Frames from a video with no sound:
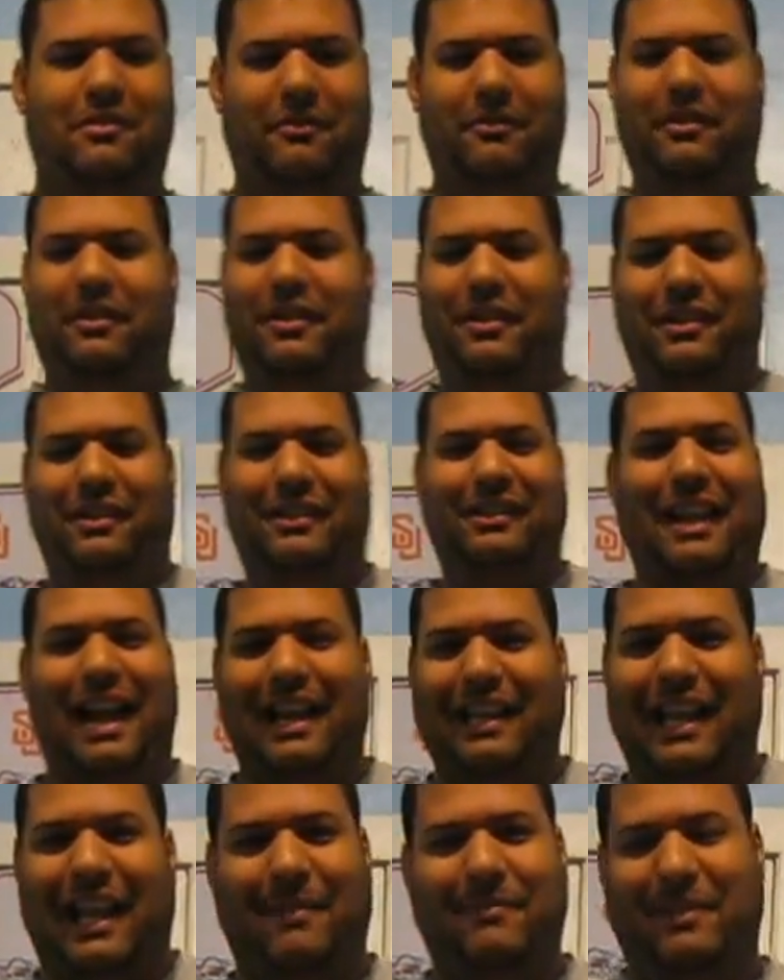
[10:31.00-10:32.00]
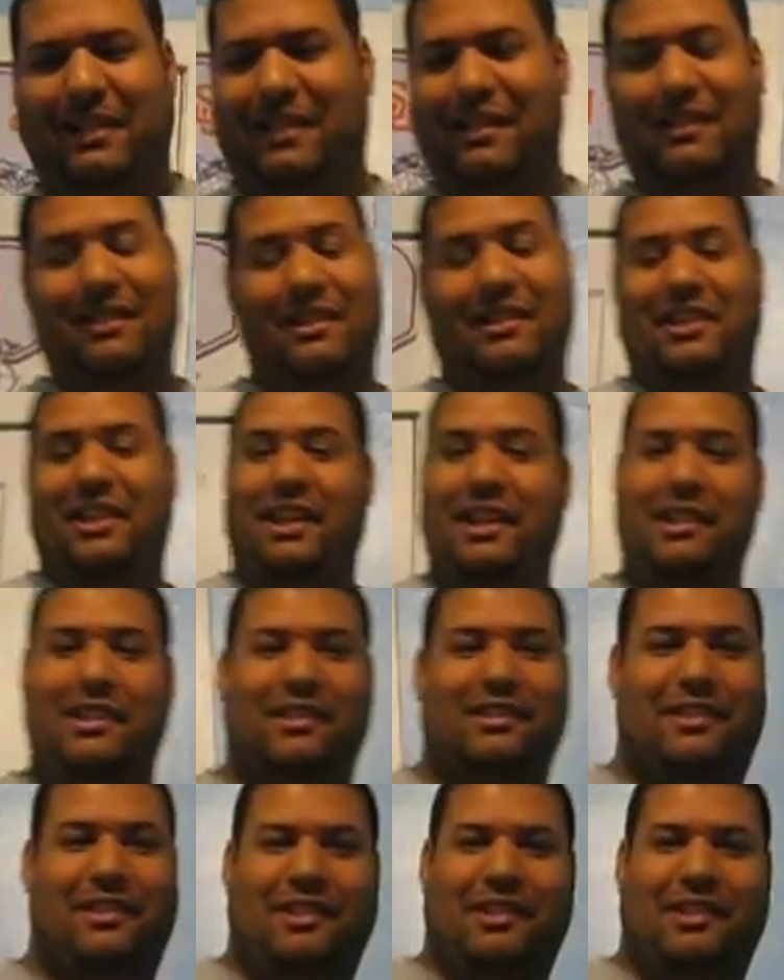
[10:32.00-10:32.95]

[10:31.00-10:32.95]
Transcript: this guy this is a genius.